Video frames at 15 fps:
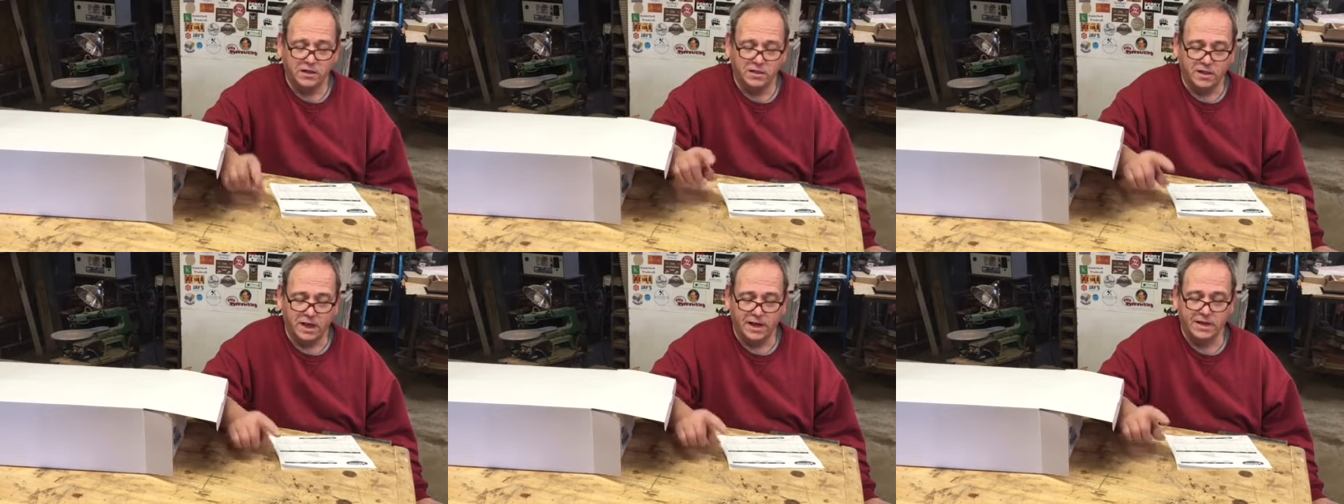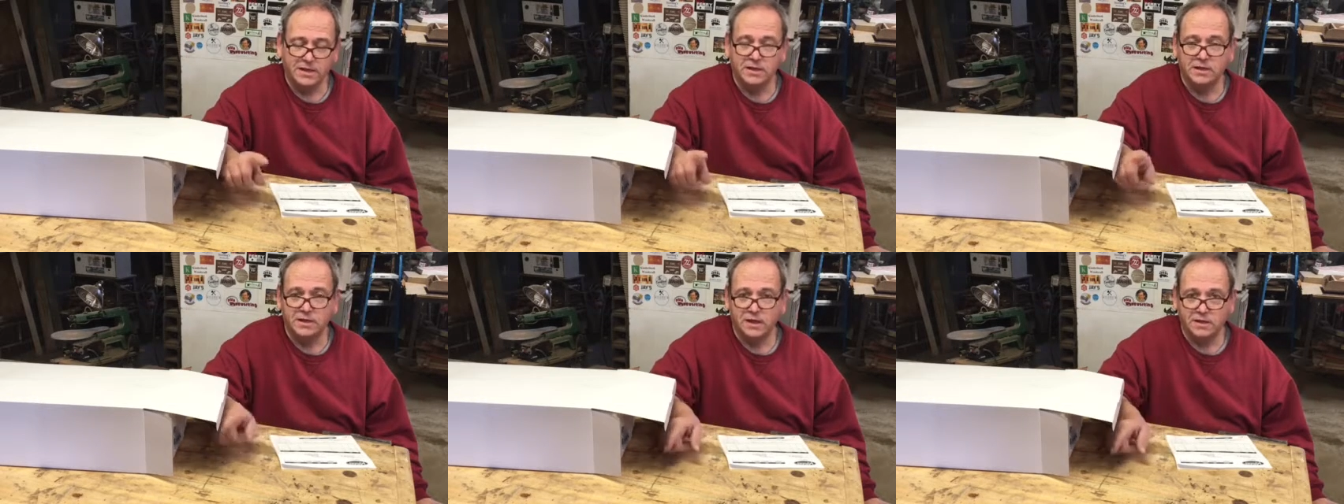light
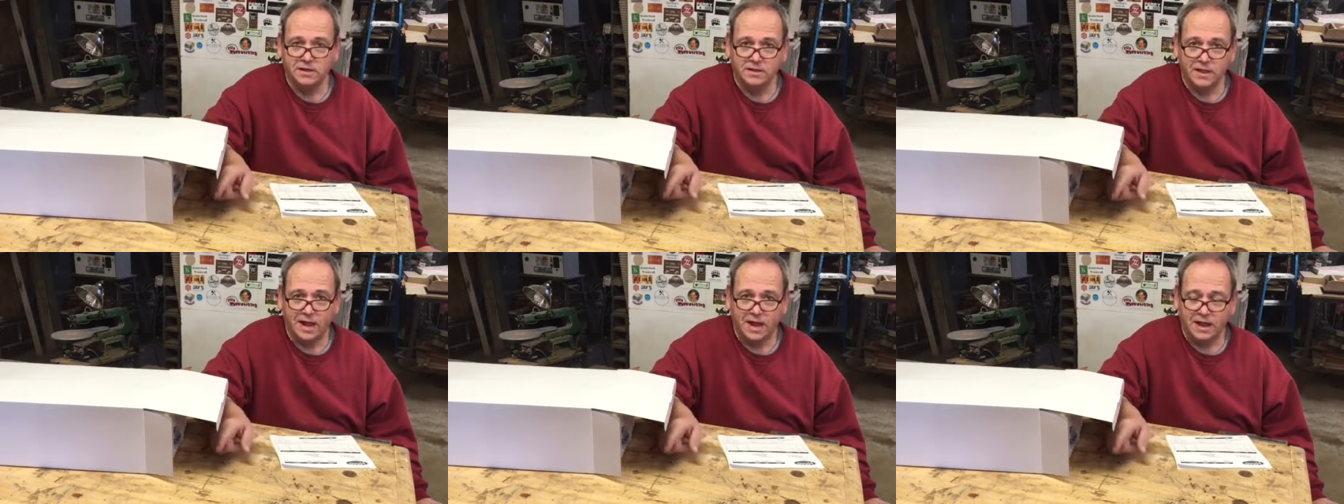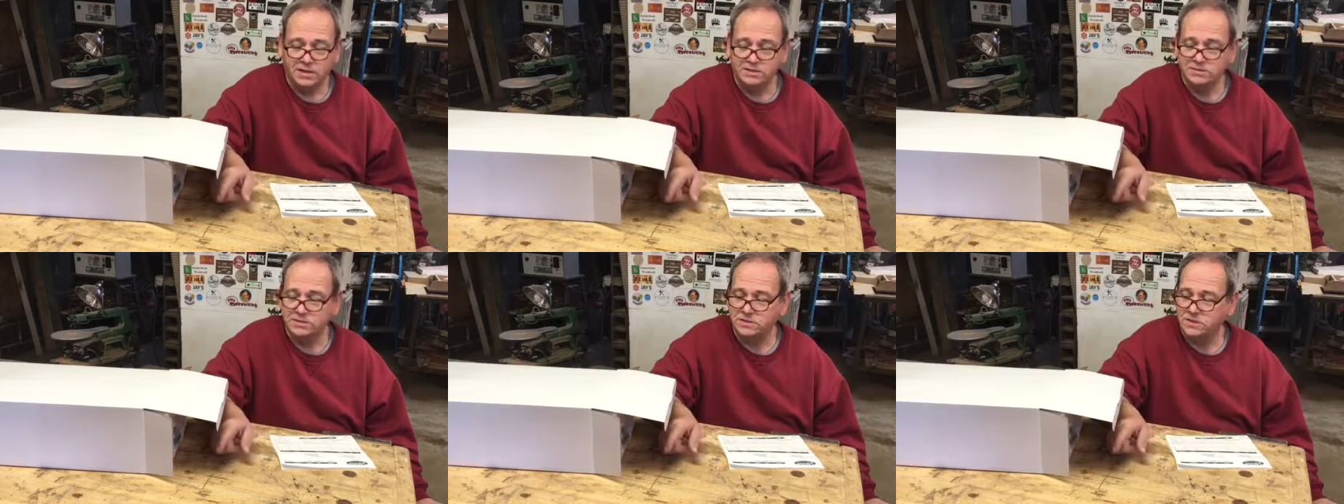and
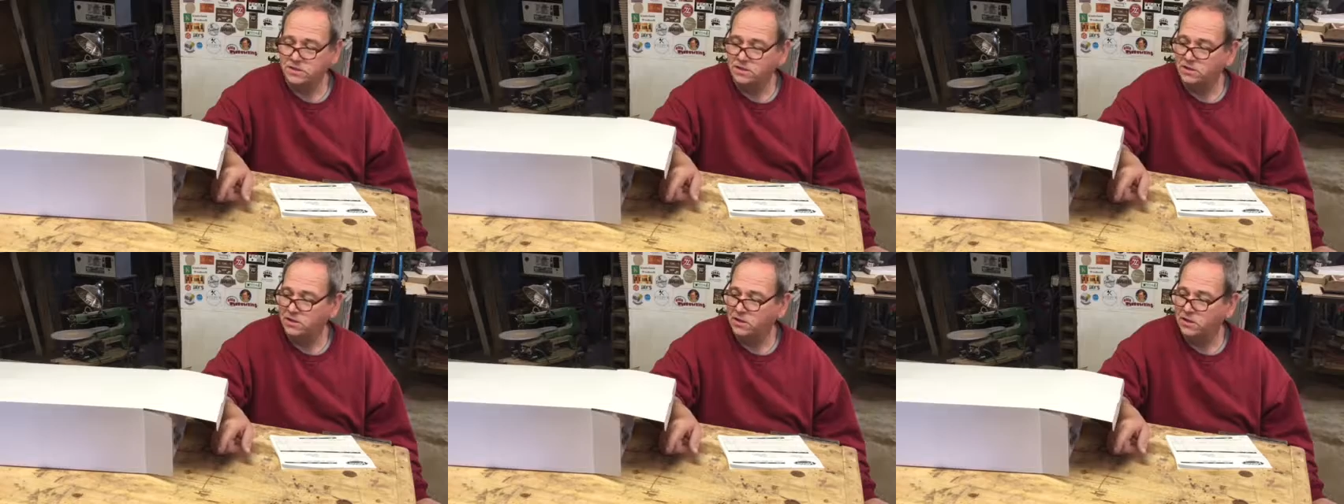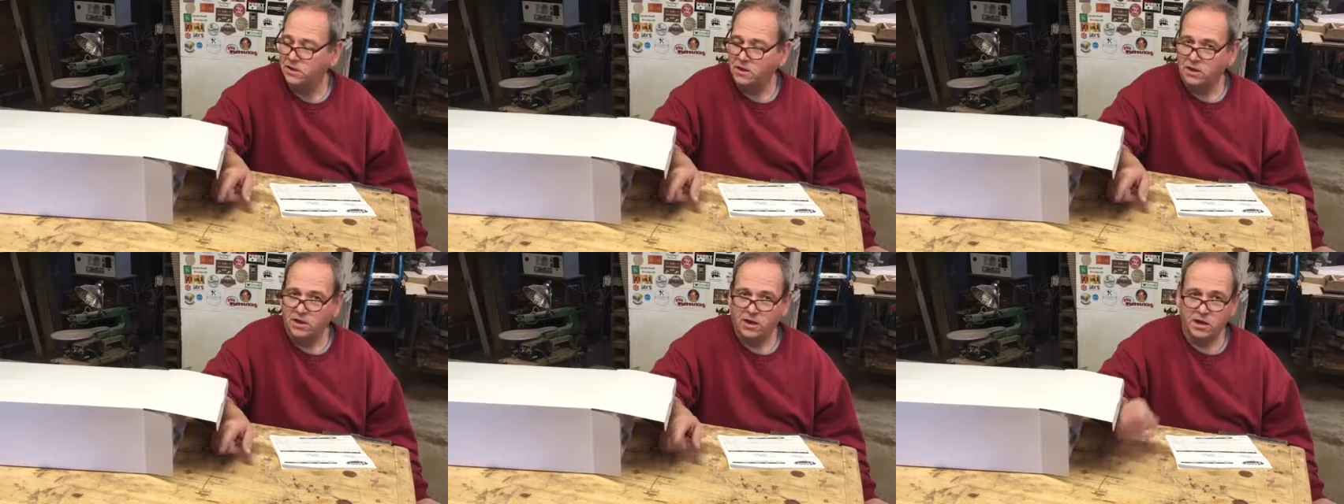glass.
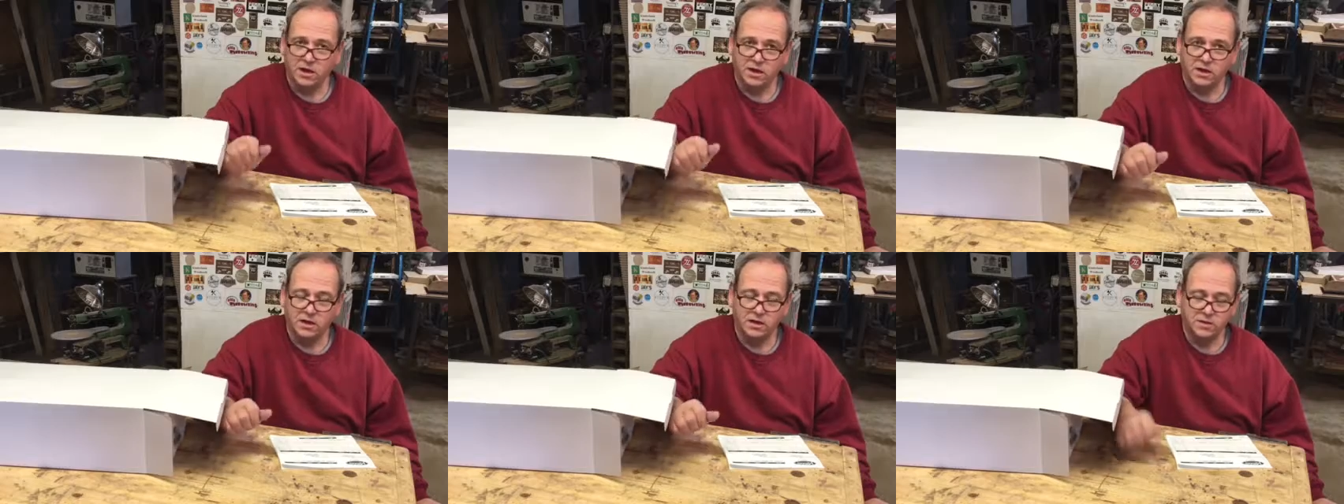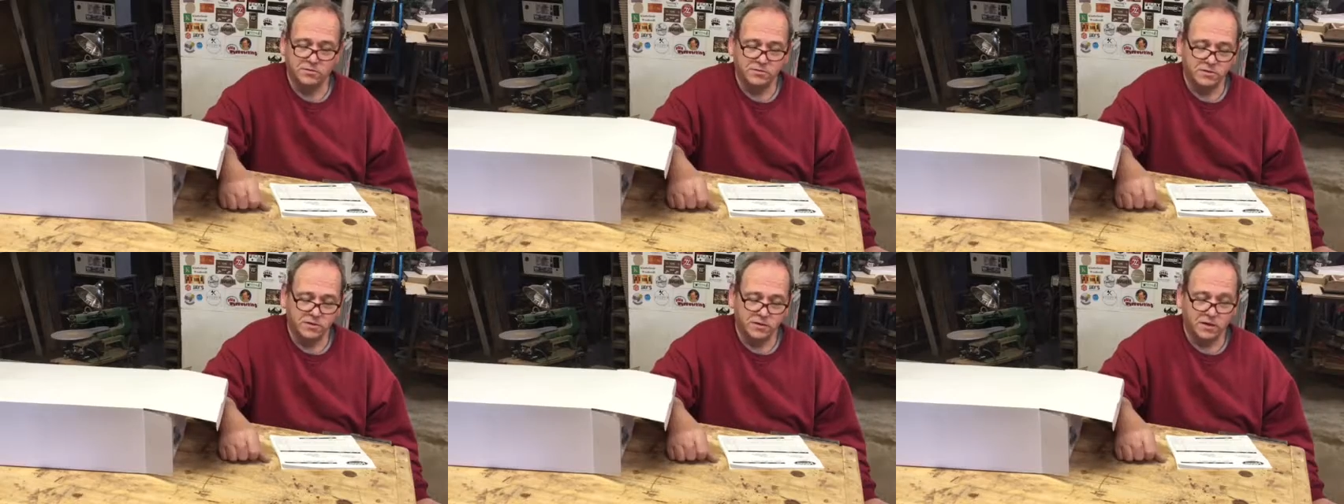
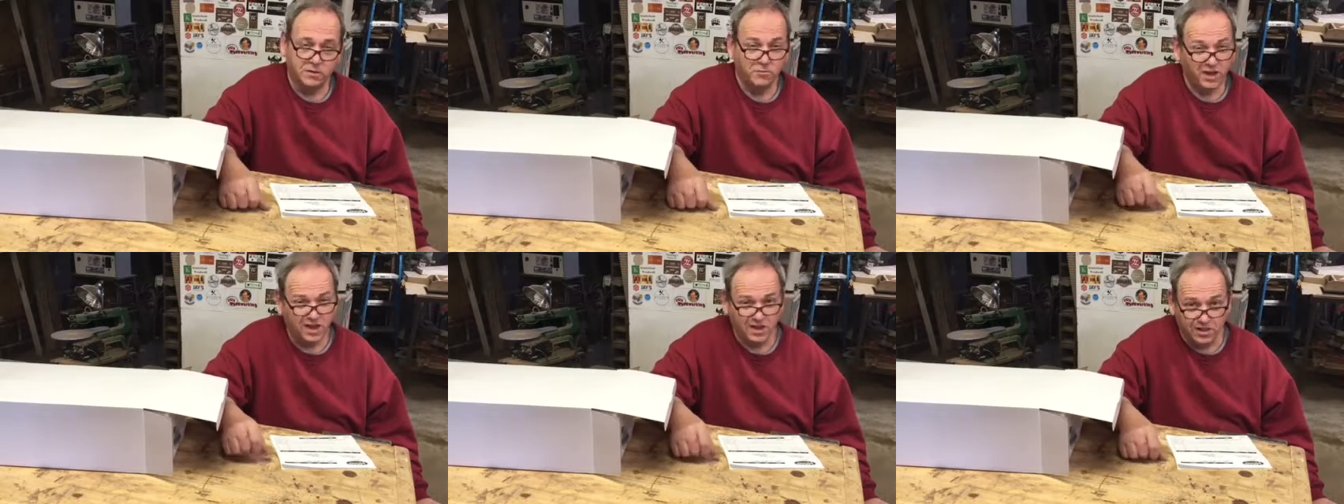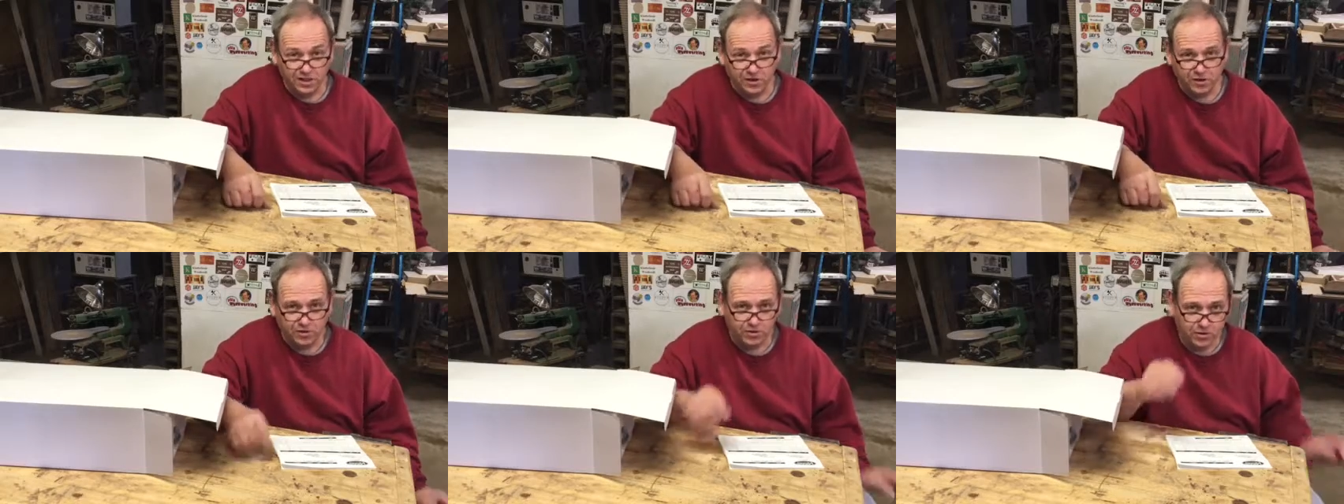I'm getting a
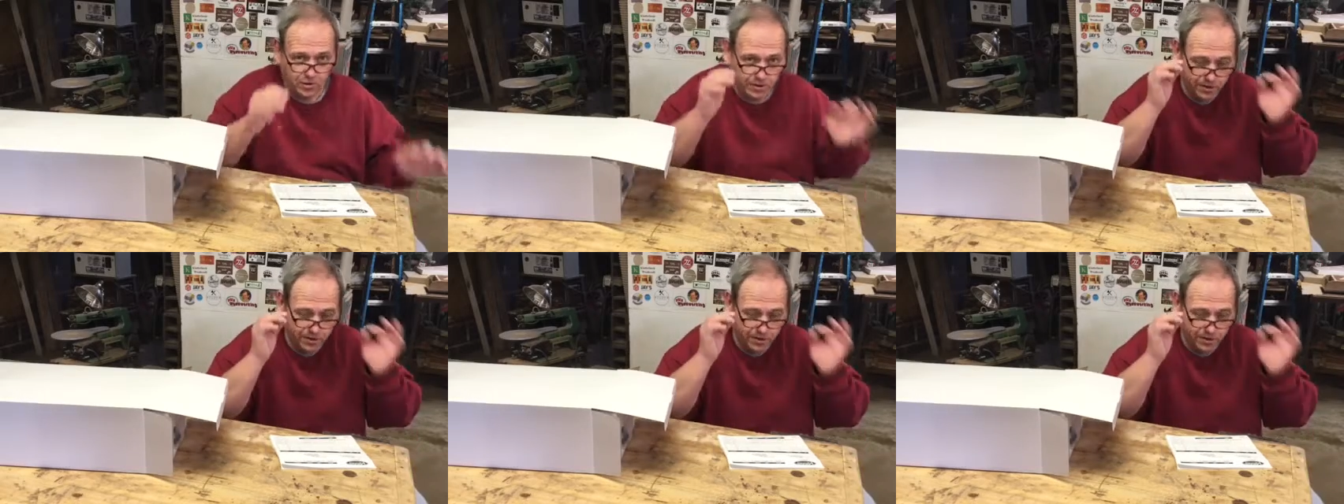little